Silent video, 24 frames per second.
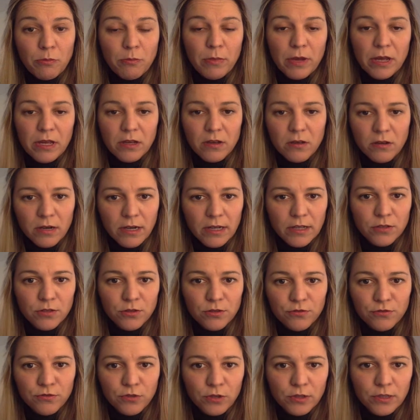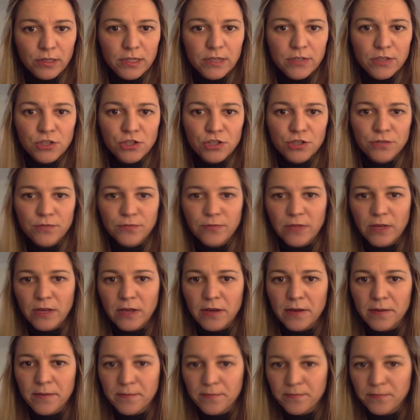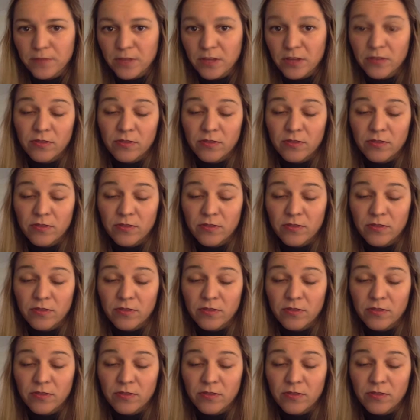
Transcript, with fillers: my collector voltage. Um,